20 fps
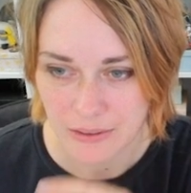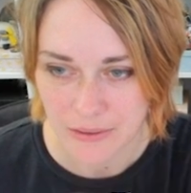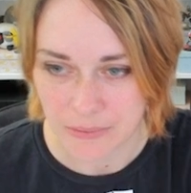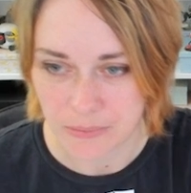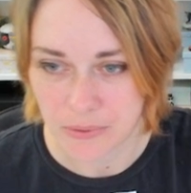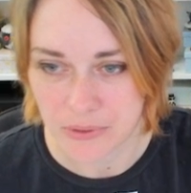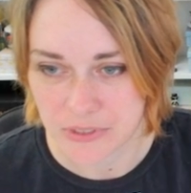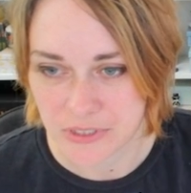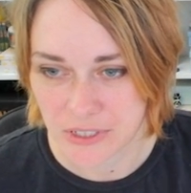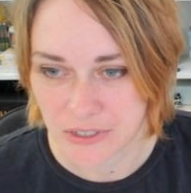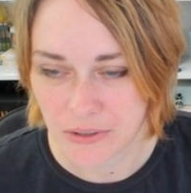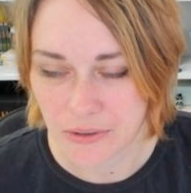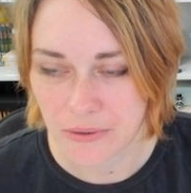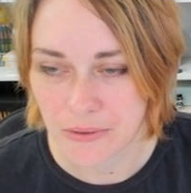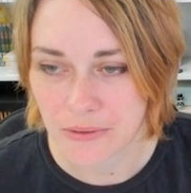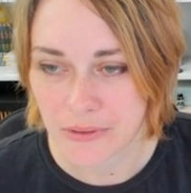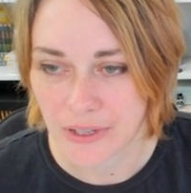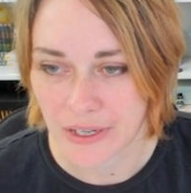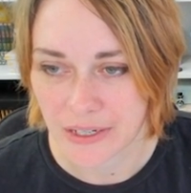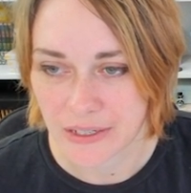what's it
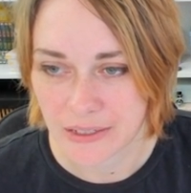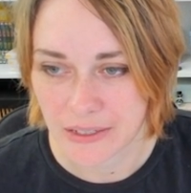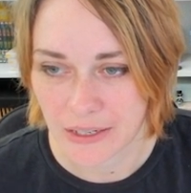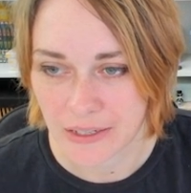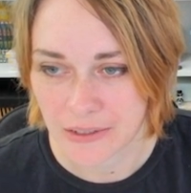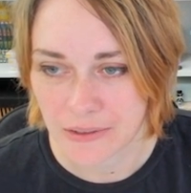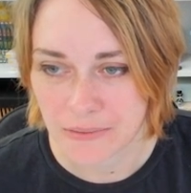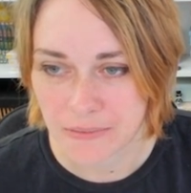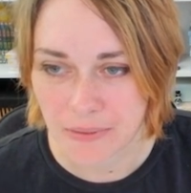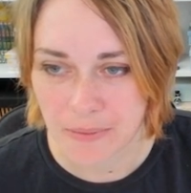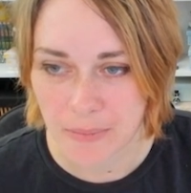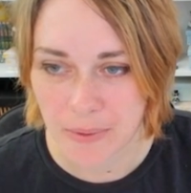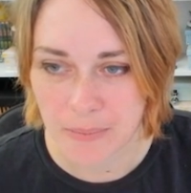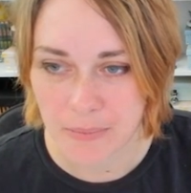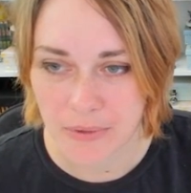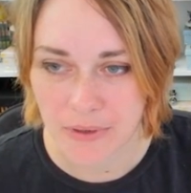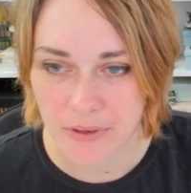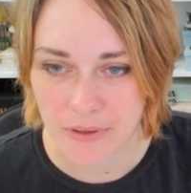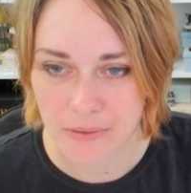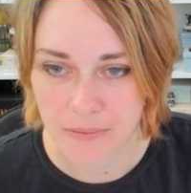called? Like, I don't
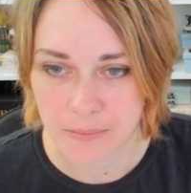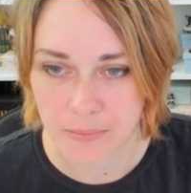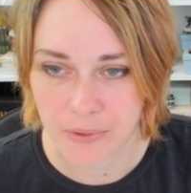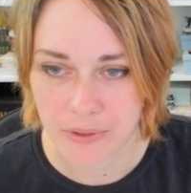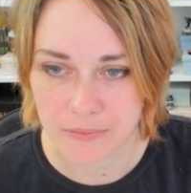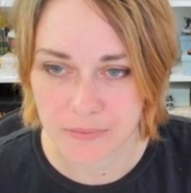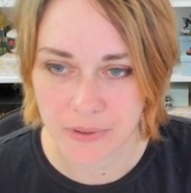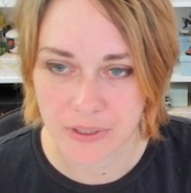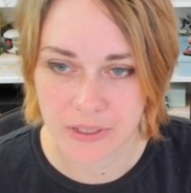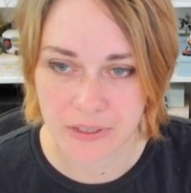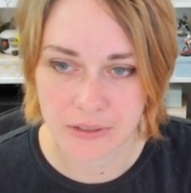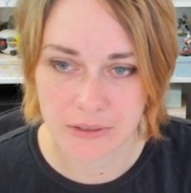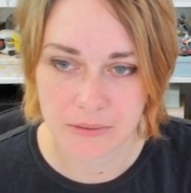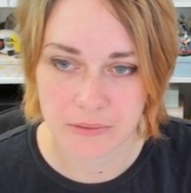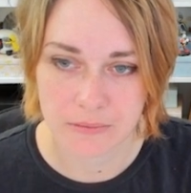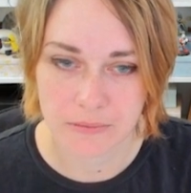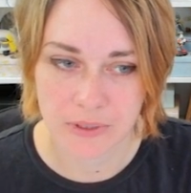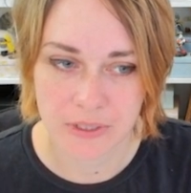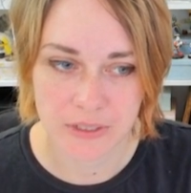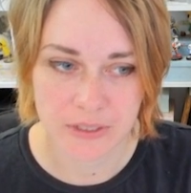remember, but when
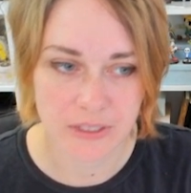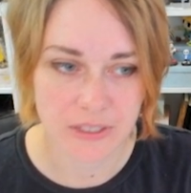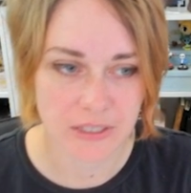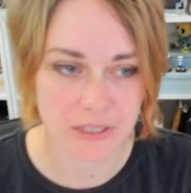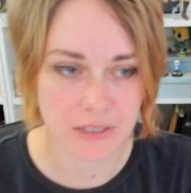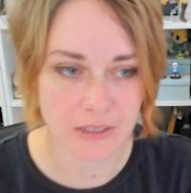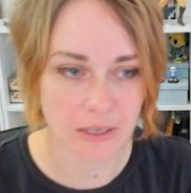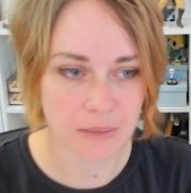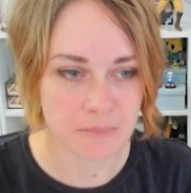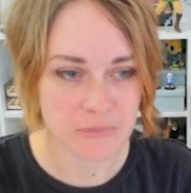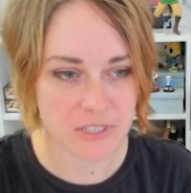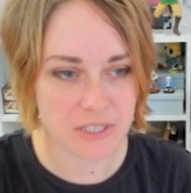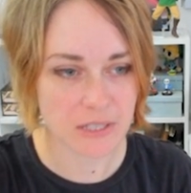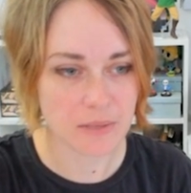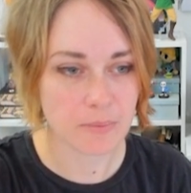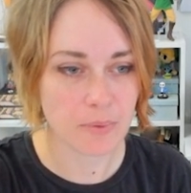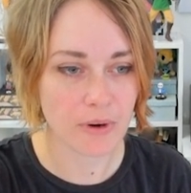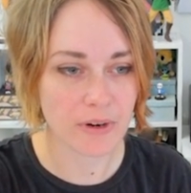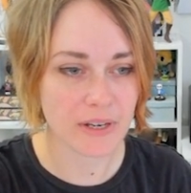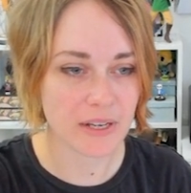I'm still
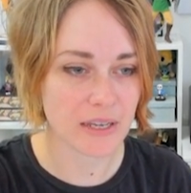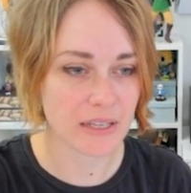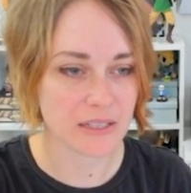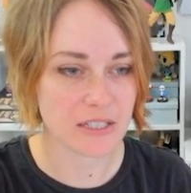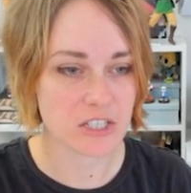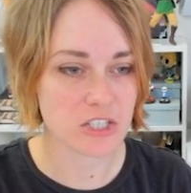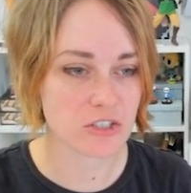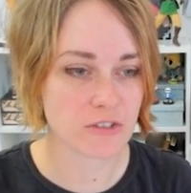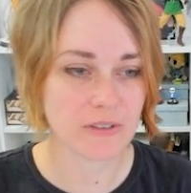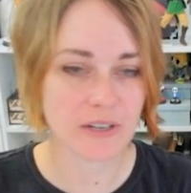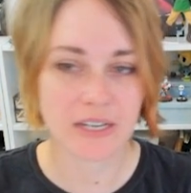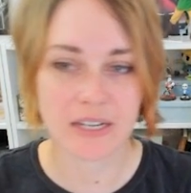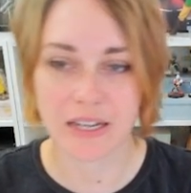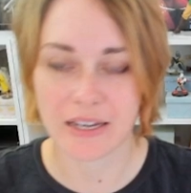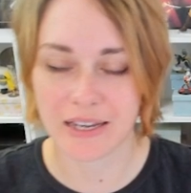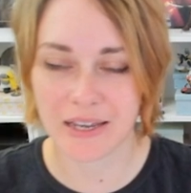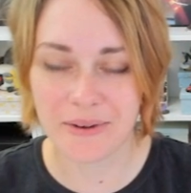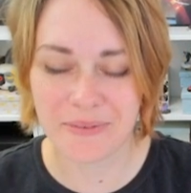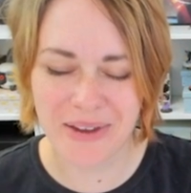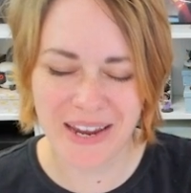pointing at the screen
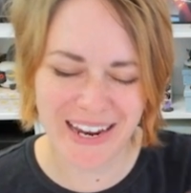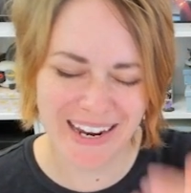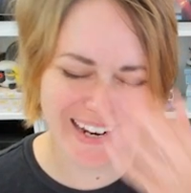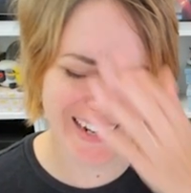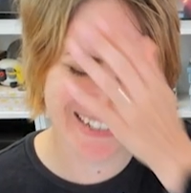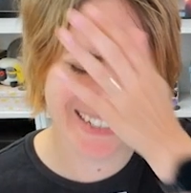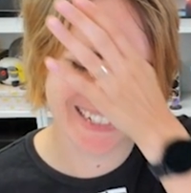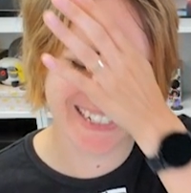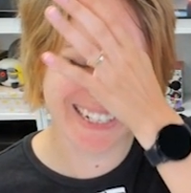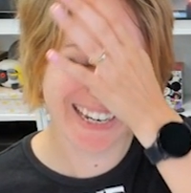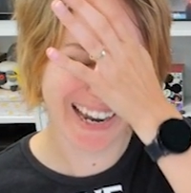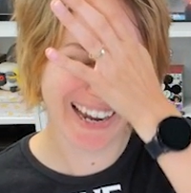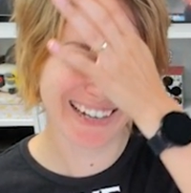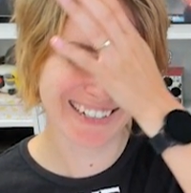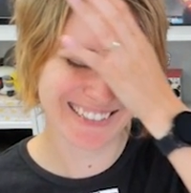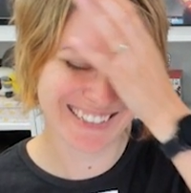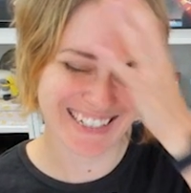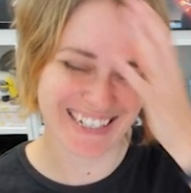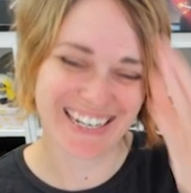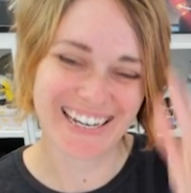like an
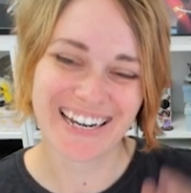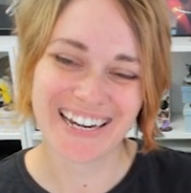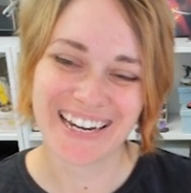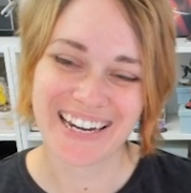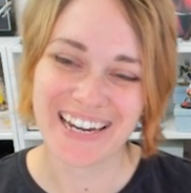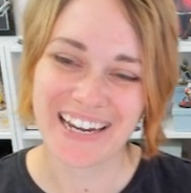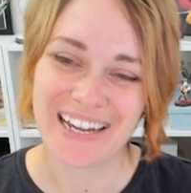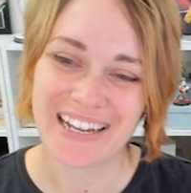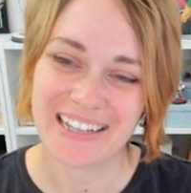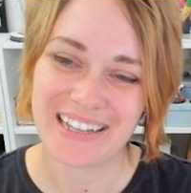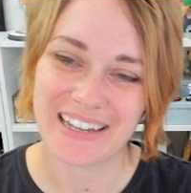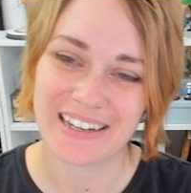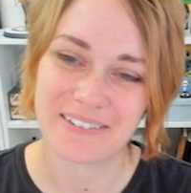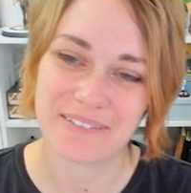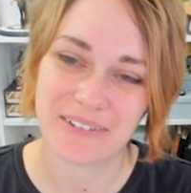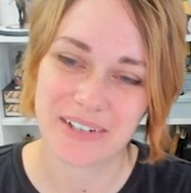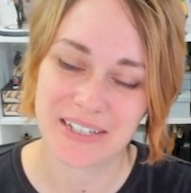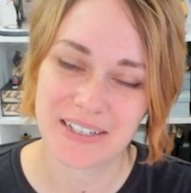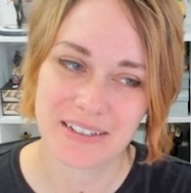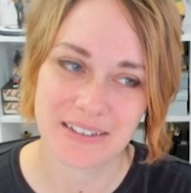idiot. Like
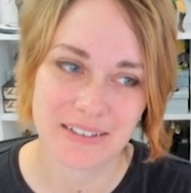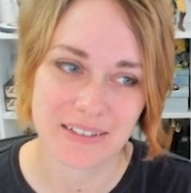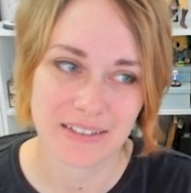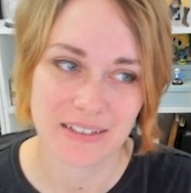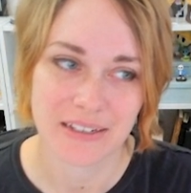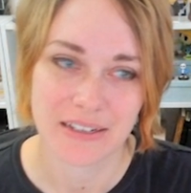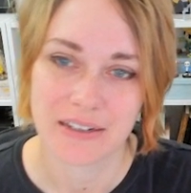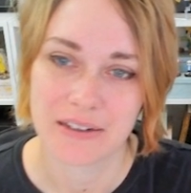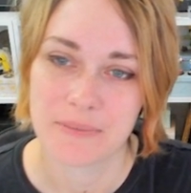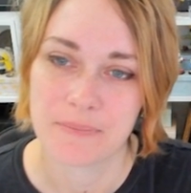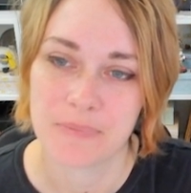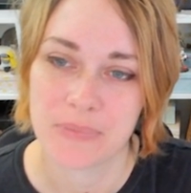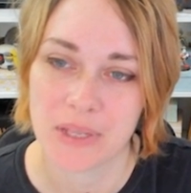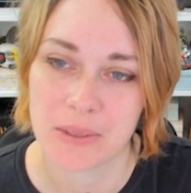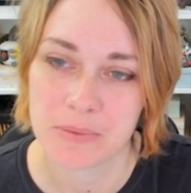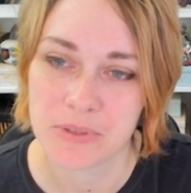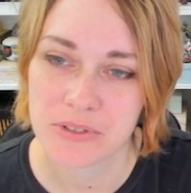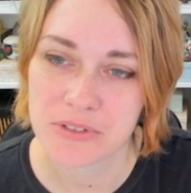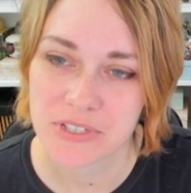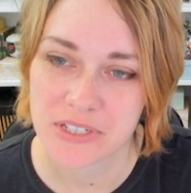when
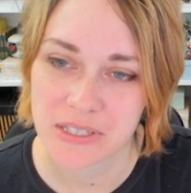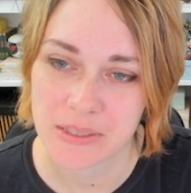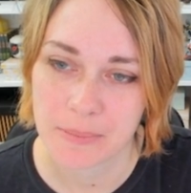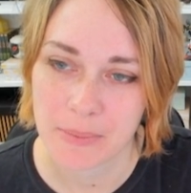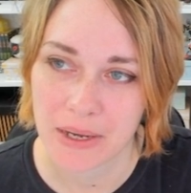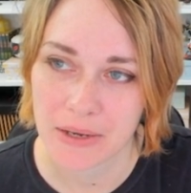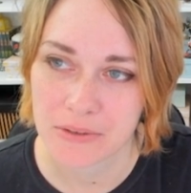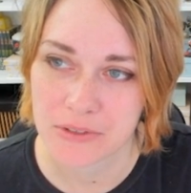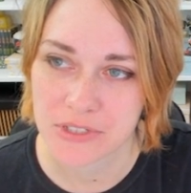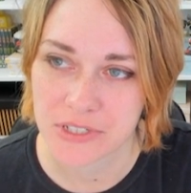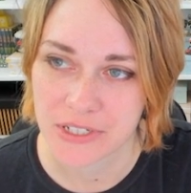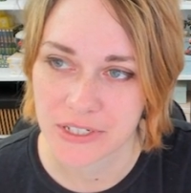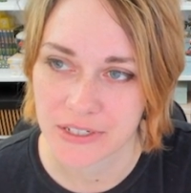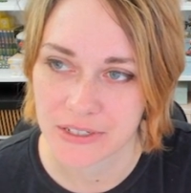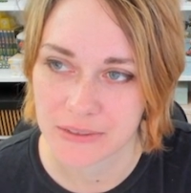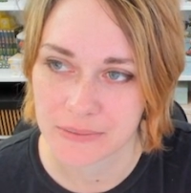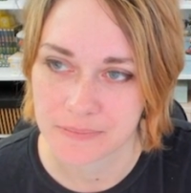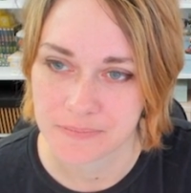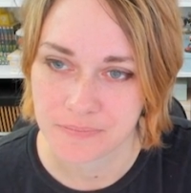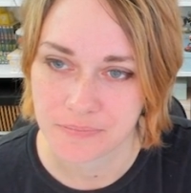I'm using the mouse here,